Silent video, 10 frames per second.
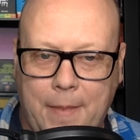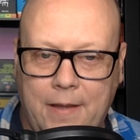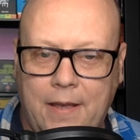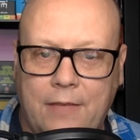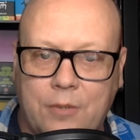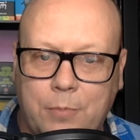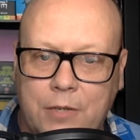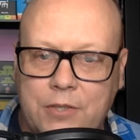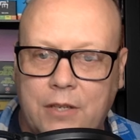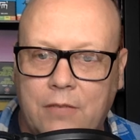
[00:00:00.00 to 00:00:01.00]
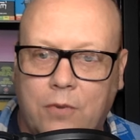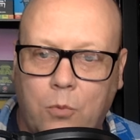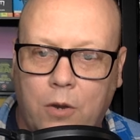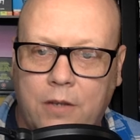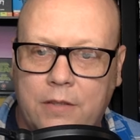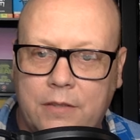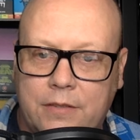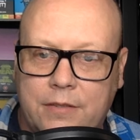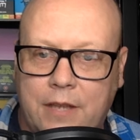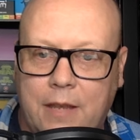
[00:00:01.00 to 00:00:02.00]
After punching in for work,
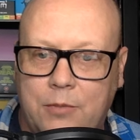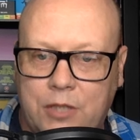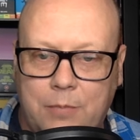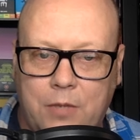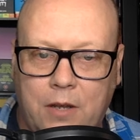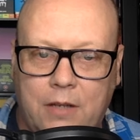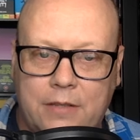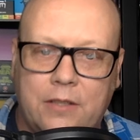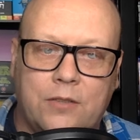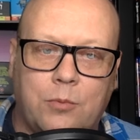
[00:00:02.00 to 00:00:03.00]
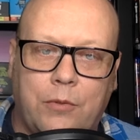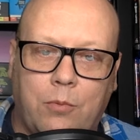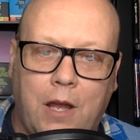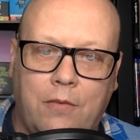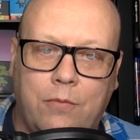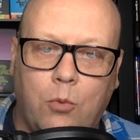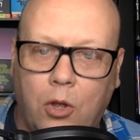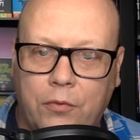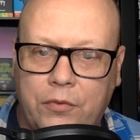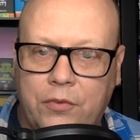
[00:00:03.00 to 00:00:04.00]
Sam Sheepdog deals with Ralph
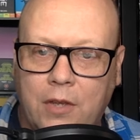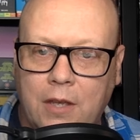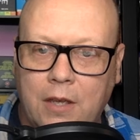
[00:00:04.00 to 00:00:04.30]
Wolf's